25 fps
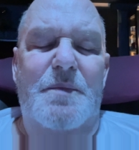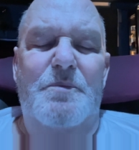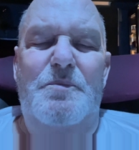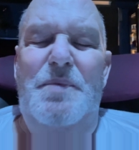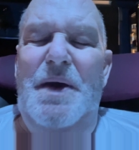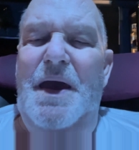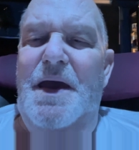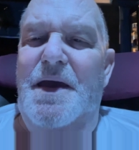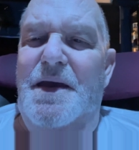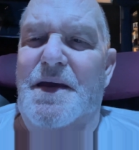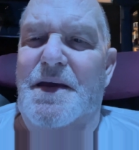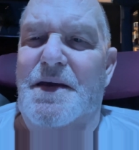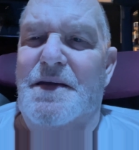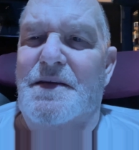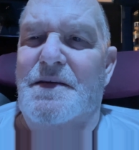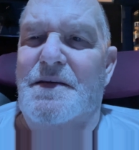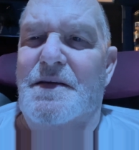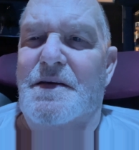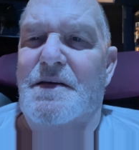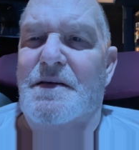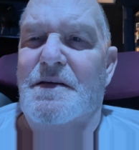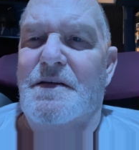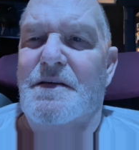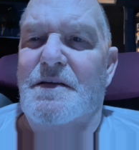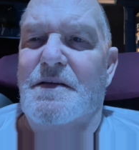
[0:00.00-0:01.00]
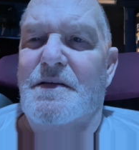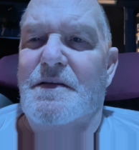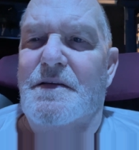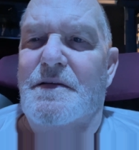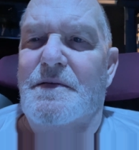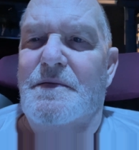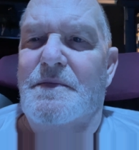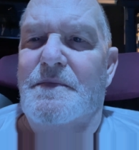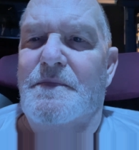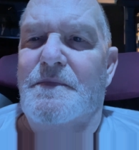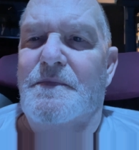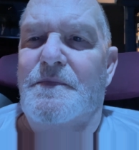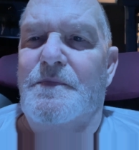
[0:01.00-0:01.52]
pain,
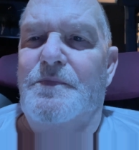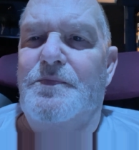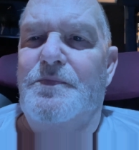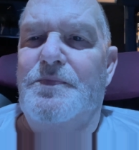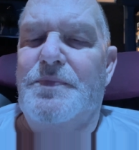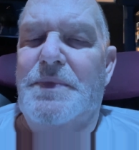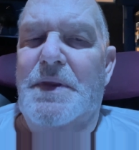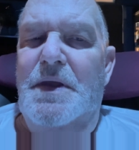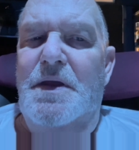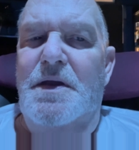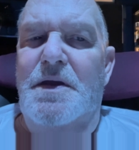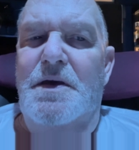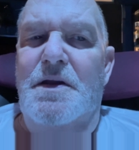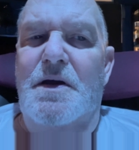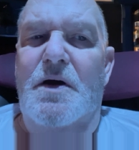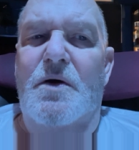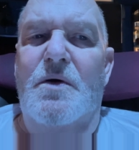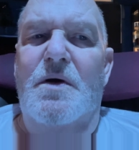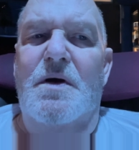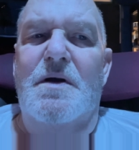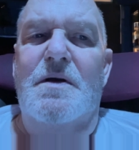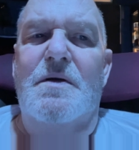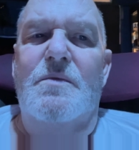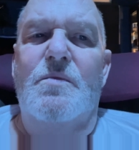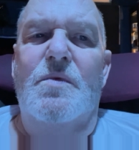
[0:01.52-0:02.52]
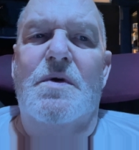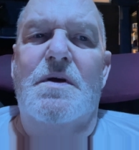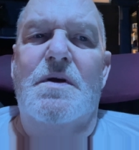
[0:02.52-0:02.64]
you know,